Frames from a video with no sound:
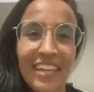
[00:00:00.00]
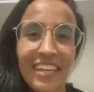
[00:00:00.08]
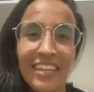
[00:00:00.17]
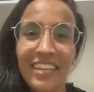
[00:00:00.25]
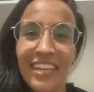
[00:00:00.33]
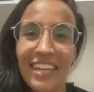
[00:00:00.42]

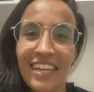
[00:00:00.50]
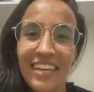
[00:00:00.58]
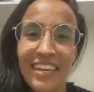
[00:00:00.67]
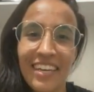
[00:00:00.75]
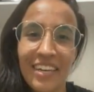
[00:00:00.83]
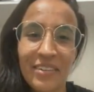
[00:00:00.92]
did
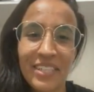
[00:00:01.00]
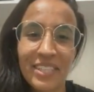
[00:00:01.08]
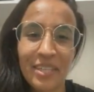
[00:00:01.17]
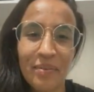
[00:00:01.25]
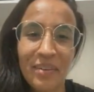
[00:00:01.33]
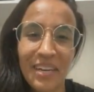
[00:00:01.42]
a
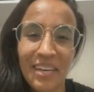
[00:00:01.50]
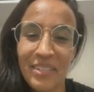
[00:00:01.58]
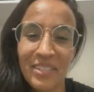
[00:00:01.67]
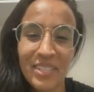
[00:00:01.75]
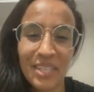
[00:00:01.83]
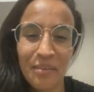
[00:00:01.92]
great job, a
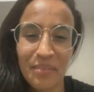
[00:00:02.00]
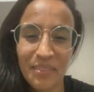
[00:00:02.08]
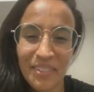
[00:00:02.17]
good job.